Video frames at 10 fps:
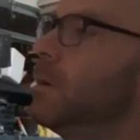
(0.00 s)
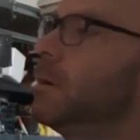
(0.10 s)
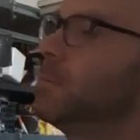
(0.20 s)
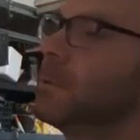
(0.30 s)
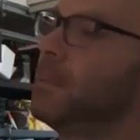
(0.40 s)

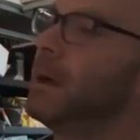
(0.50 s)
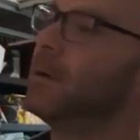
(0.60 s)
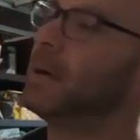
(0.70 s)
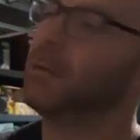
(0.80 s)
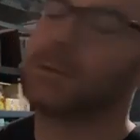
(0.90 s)
pumped
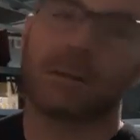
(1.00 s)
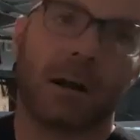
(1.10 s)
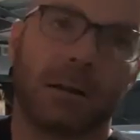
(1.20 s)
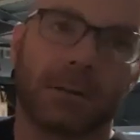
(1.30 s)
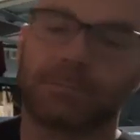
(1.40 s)
about how this
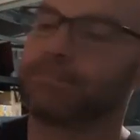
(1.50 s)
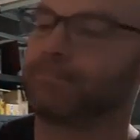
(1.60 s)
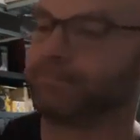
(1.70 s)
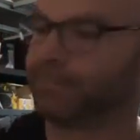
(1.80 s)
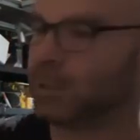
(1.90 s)

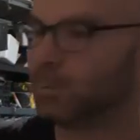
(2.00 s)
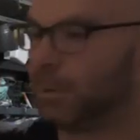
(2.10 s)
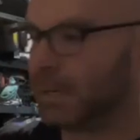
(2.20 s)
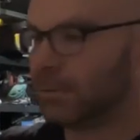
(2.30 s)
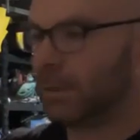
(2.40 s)

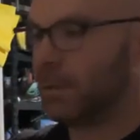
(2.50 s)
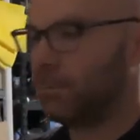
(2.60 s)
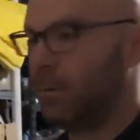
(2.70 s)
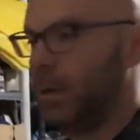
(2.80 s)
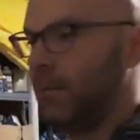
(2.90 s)
holospectric,
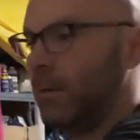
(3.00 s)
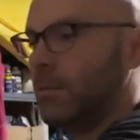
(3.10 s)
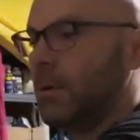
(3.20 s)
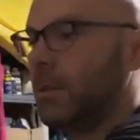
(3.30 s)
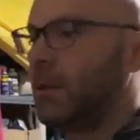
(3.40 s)
whatever, what did they